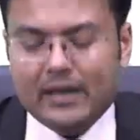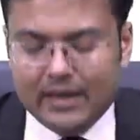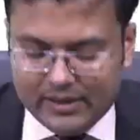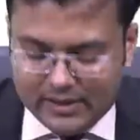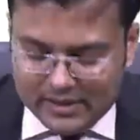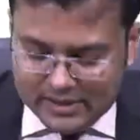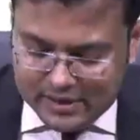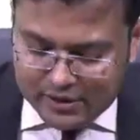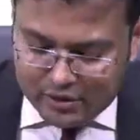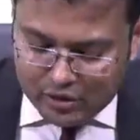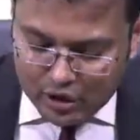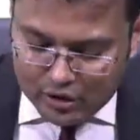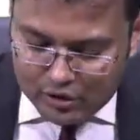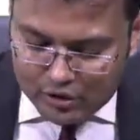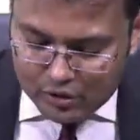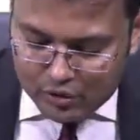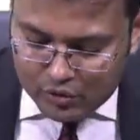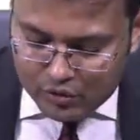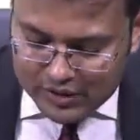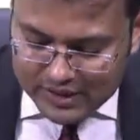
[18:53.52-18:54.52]
This is
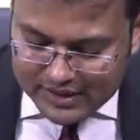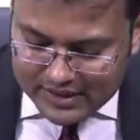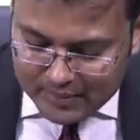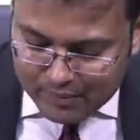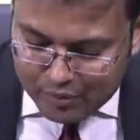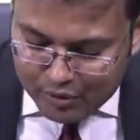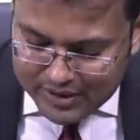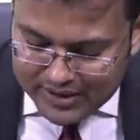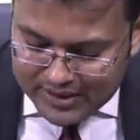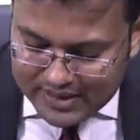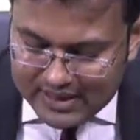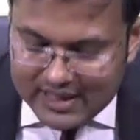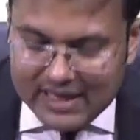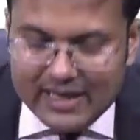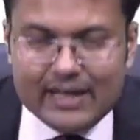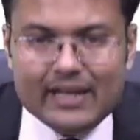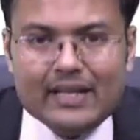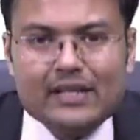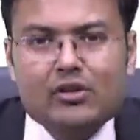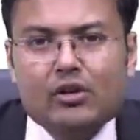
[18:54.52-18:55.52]
also known as, the pointed
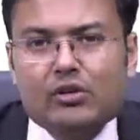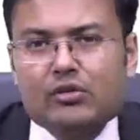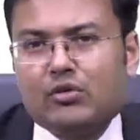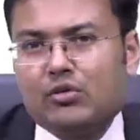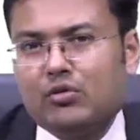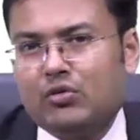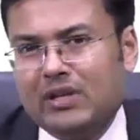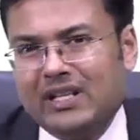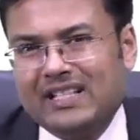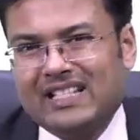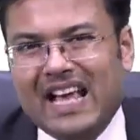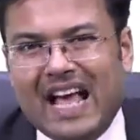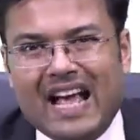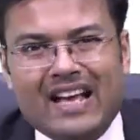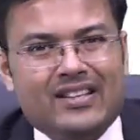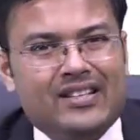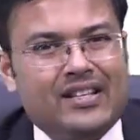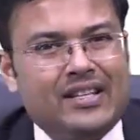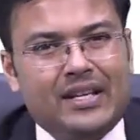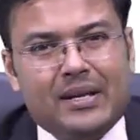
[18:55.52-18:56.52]
end is also known as
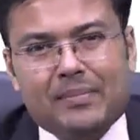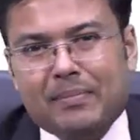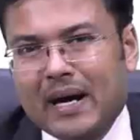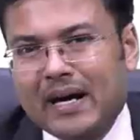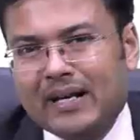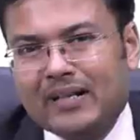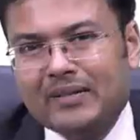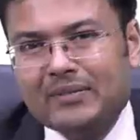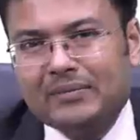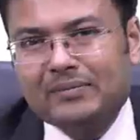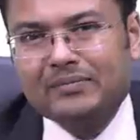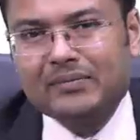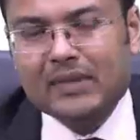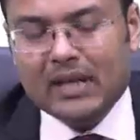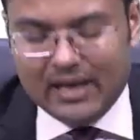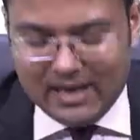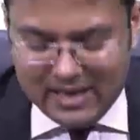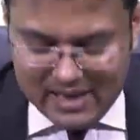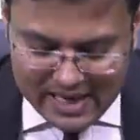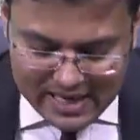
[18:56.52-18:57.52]
anterior part,
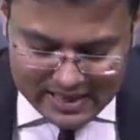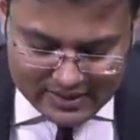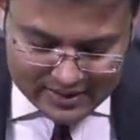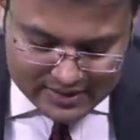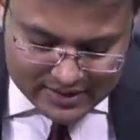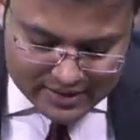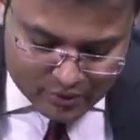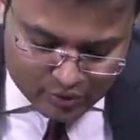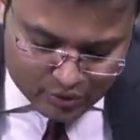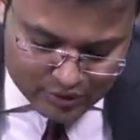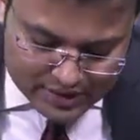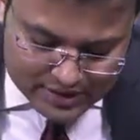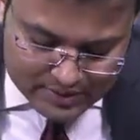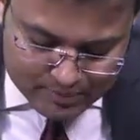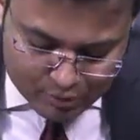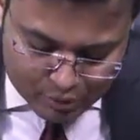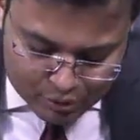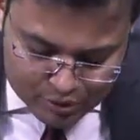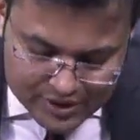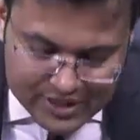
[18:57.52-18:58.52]
and this is known as
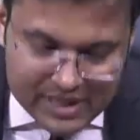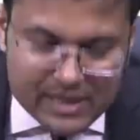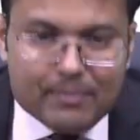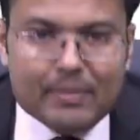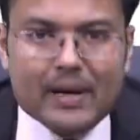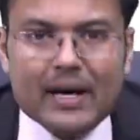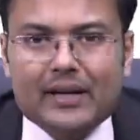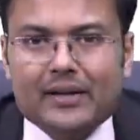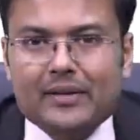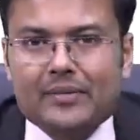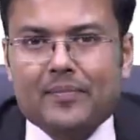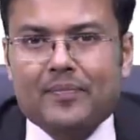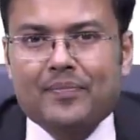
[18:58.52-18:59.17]
posterior part.